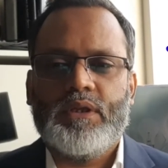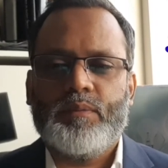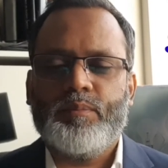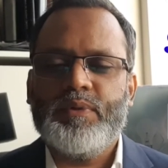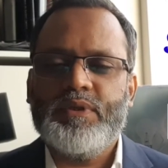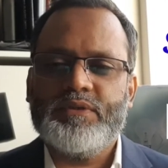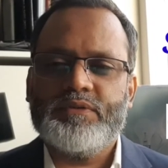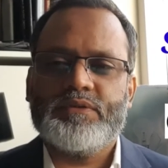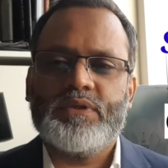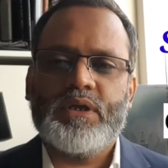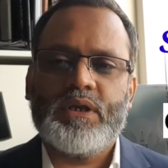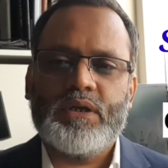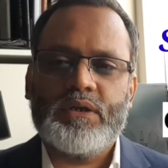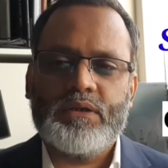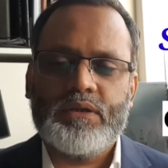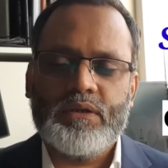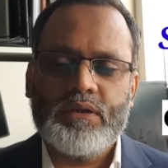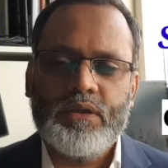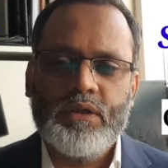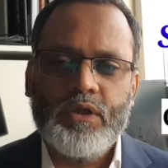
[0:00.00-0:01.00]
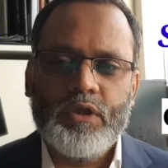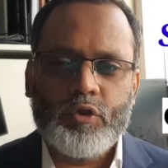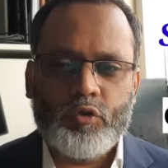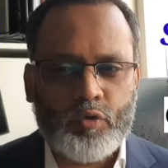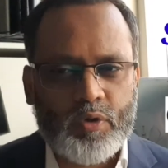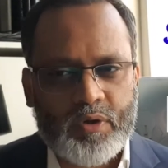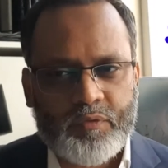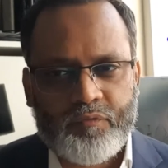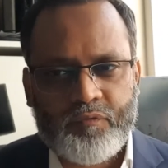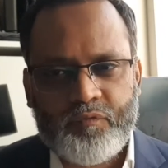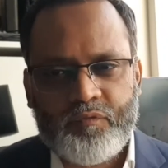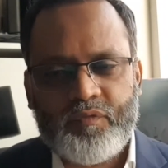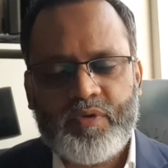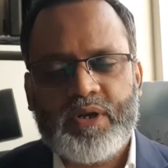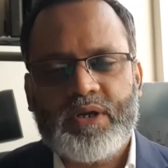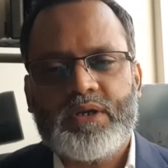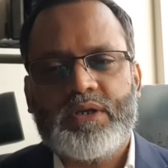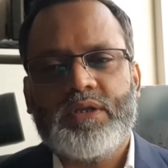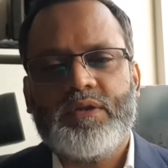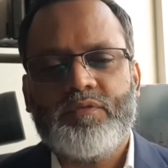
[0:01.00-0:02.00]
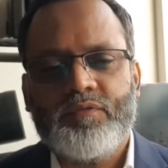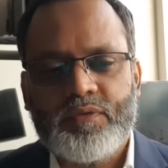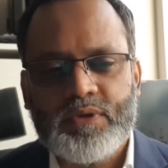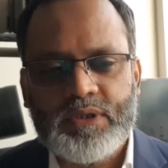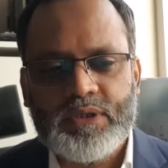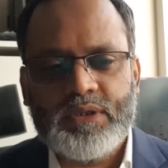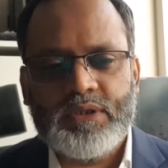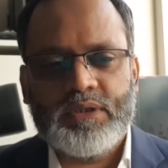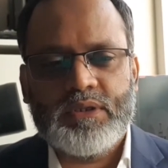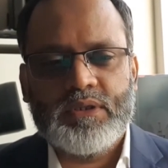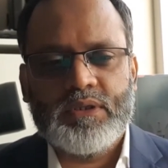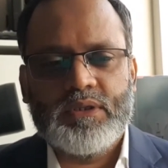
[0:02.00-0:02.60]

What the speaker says: means that you are effectively